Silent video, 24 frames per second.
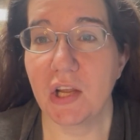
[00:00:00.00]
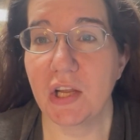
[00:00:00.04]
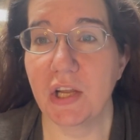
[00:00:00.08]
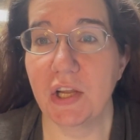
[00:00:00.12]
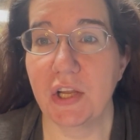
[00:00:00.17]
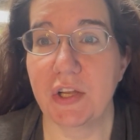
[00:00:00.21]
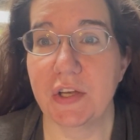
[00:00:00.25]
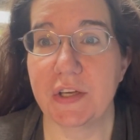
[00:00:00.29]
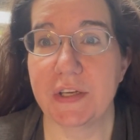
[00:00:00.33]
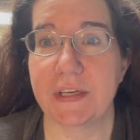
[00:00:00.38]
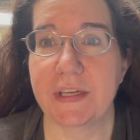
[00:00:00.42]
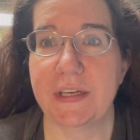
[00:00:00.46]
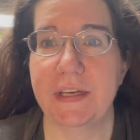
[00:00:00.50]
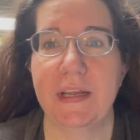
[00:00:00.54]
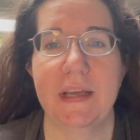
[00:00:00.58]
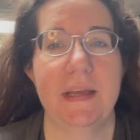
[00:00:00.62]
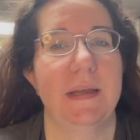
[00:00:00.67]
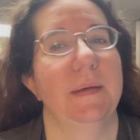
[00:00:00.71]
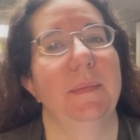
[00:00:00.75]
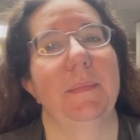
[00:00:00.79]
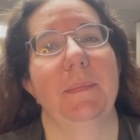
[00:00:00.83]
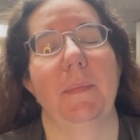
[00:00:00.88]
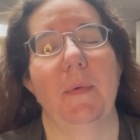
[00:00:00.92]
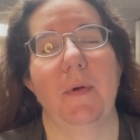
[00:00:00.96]
Good
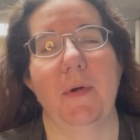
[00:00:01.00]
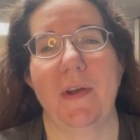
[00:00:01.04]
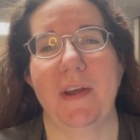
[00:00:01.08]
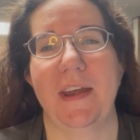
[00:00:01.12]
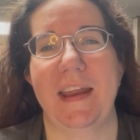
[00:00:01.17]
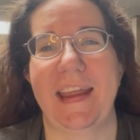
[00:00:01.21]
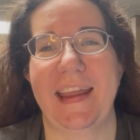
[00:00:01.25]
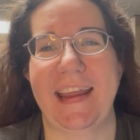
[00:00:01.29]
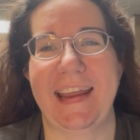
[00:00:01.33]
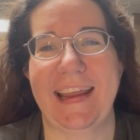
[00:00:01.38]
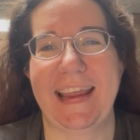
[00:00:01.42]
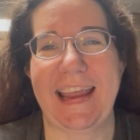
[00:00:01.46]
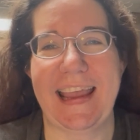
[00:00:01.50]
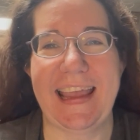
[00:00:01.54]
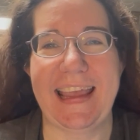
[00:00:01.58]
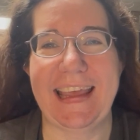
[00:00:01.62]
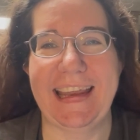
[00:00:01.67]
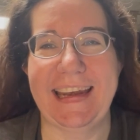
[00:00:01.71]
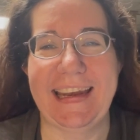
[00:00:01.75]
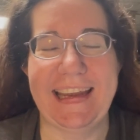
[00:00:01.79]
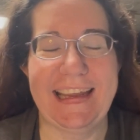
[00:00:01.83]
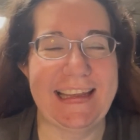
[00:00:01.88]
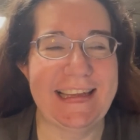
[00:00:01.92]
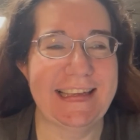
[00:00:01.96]
morning.
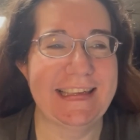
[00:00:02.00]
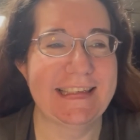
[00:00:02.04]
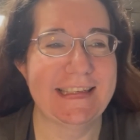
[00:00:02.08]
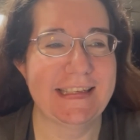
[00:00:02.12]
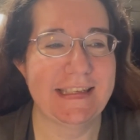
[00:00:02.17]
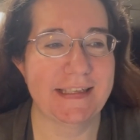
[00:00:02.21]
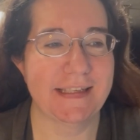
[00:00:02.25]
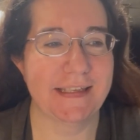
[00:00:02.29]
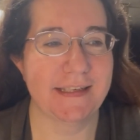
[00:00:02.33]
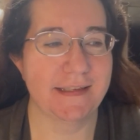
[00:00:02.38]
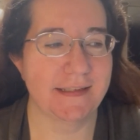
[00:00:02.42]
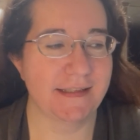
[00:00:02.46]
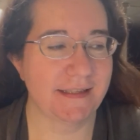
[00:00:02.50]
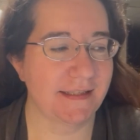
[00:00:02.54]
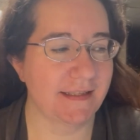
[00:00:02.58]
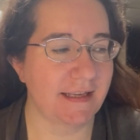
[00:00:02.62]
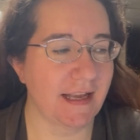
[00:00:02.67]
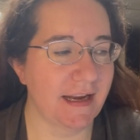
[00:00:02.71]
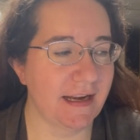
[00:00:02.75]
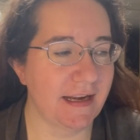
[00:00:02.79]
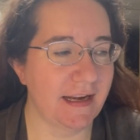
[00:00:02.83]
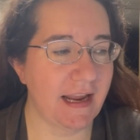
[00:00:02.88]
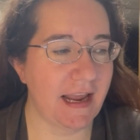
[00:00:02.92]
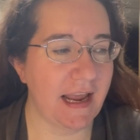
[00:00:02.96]
It is
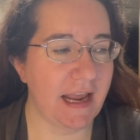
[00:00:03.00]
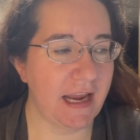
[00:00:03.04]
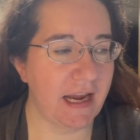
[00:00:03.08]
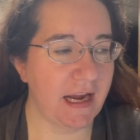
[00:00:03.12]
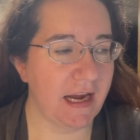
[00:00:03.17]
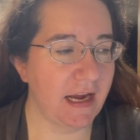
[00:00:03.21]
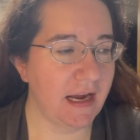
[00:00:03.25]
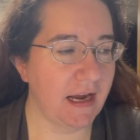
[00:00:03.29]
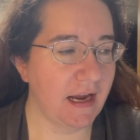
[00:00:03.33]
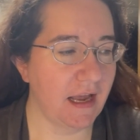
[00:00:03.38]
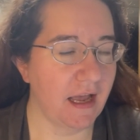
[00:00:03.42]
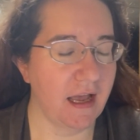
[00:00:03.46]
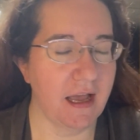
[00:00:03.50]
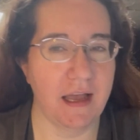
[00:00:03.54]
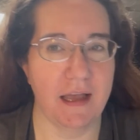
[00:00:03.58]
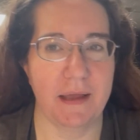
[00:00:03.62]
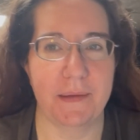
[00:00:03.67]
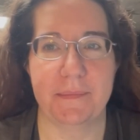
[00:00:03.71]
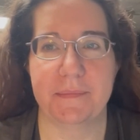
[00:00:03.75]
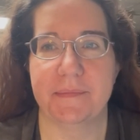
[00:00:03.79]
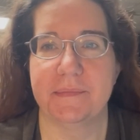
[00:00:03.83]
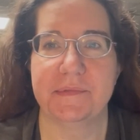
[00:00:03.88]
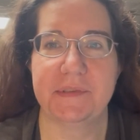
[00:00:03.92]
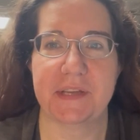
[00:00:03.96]
Sunday.
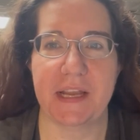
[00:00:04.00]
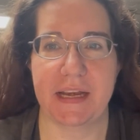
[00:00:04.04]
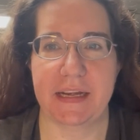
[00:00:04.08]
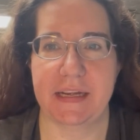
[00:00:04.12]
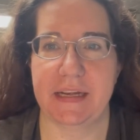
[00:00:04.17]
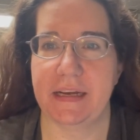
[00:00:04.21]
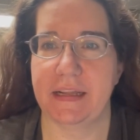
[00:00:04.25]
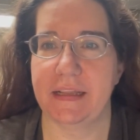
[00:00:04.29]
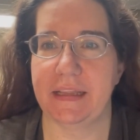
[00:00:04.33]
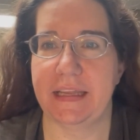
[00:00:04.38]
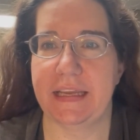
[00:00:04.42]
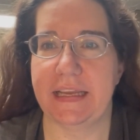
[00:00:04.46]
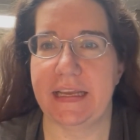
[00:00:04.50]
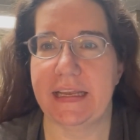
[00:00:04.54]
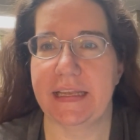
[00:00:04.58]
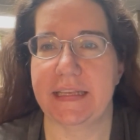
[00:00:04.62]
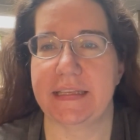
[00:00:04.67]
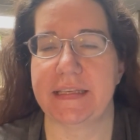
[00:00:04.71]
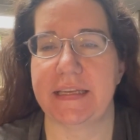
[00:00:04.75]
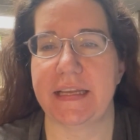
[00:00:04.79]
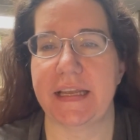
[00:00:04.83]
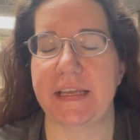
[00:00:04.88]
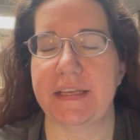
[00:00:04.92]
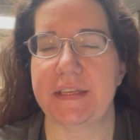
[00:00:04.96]
Technically
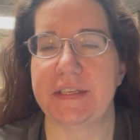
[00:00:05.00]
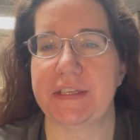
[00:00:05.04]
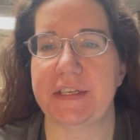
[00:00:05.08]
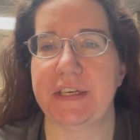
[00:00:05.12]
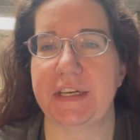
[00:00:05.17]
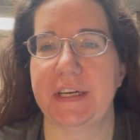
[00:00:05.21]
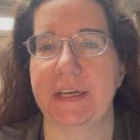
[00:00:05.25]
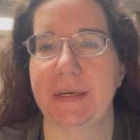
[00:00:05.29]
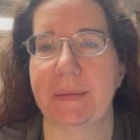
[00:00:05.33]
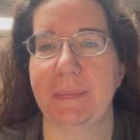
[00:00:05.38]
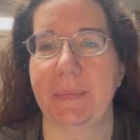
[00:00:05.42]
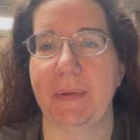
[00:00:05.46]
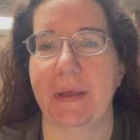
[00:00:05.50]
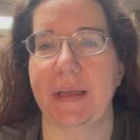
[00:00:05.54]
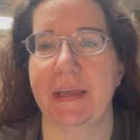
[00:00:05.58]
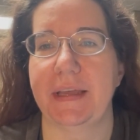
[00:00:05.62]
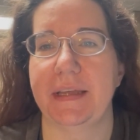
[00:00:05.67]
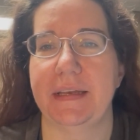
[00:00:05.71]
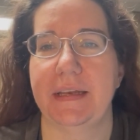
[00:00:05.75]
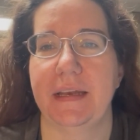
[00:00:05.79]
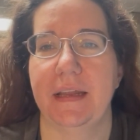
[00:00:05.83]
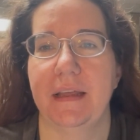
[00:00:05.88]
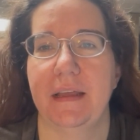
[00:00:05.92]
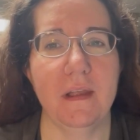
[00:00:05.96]
it's Easter,
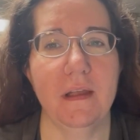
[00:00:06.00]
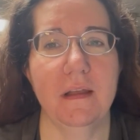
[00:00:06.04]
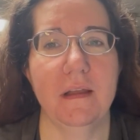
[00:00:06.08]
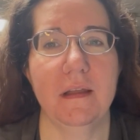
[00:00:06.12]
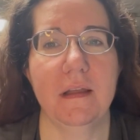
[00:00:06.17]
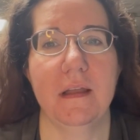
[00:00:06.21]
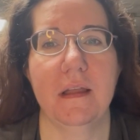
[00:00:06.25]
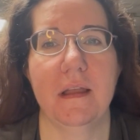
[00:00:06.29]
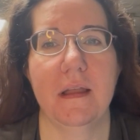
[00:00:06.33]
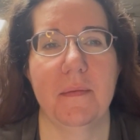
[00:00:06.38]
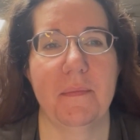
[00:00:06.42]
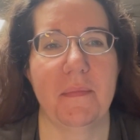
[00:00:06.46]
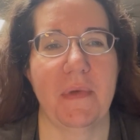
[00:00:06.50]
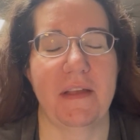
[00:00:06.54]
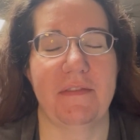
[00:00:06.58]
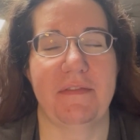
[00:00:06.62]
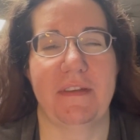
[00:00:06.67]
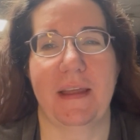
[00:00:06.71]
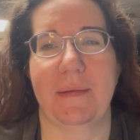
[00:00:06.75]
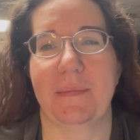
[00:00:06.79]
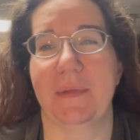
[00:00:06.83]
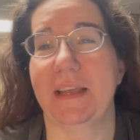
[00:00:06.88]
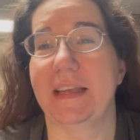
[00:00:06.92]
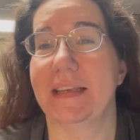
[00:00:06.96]
but my
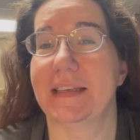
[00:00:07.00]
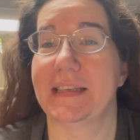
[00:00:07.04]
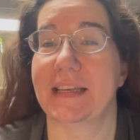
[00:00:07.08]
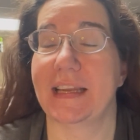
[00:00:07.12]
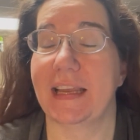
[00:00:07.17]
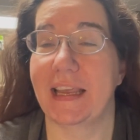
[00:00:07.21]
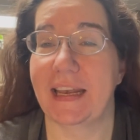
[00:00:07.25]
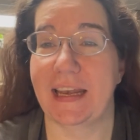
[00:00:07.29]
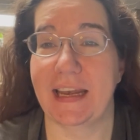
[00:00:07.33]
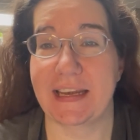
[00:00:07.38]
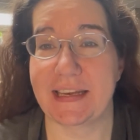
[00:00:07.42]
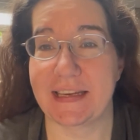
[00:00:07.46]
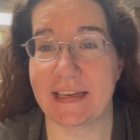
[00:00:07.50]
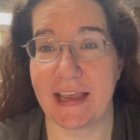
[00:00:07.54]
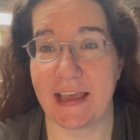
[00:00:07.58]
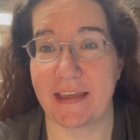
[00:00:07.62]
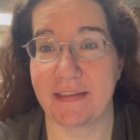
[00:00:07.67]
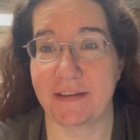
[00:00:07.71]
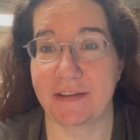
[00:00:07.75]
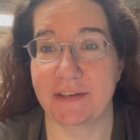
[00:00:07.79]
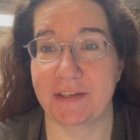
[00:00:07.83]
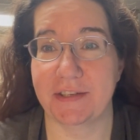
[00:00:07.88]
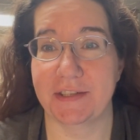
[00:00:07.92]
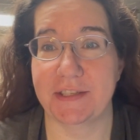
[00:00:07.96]
family isn't getting
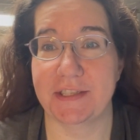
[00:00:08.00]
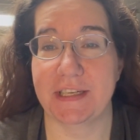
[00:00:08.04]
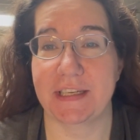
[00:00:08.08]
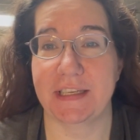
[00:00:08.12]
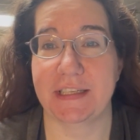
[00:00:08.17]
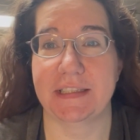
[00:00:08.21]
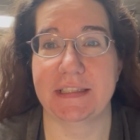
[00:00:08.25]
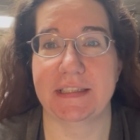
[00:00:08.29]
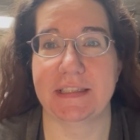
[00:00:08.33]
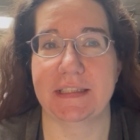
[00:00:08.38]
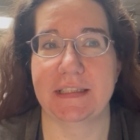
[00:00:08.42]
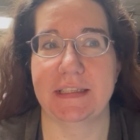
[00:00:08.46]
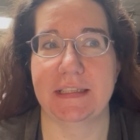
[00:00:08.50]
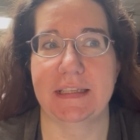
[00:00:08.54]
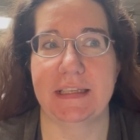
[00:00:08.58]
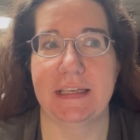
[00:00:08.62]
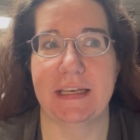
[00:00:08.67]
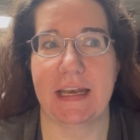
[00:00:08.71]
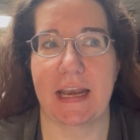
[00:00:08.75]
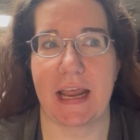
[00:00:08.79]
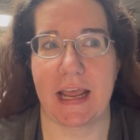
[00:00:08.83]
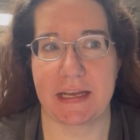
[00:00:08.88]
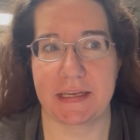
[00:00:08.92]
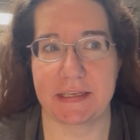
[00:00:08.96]
together till
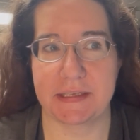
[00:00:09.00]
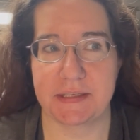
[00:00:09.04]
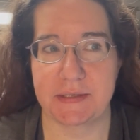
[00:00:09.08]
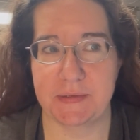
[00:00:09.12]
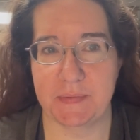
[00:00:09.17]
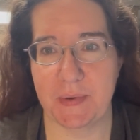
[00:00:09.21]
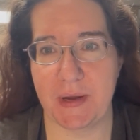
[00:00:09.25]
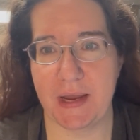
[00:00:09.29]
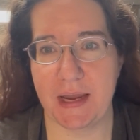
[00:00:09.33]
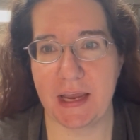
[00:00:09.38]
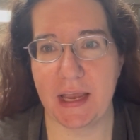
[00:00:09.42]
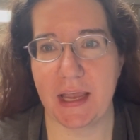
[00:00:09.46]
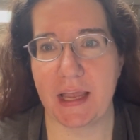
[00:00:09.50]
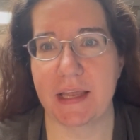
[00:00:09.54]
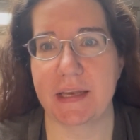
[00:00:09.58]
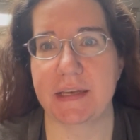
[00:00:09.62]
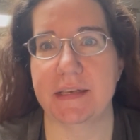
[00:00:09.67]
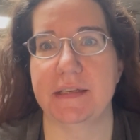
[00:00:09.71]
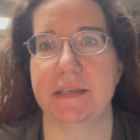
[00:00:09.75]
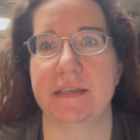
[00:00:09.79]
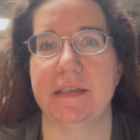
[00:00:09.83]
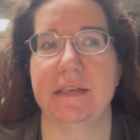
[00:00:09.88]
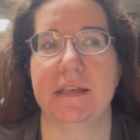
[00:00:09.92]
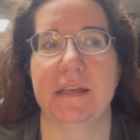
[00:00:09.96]
next
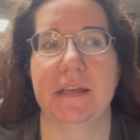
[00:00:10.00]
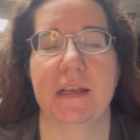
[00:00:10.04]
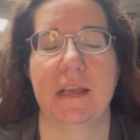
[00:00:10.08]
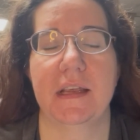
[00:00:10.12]
weekend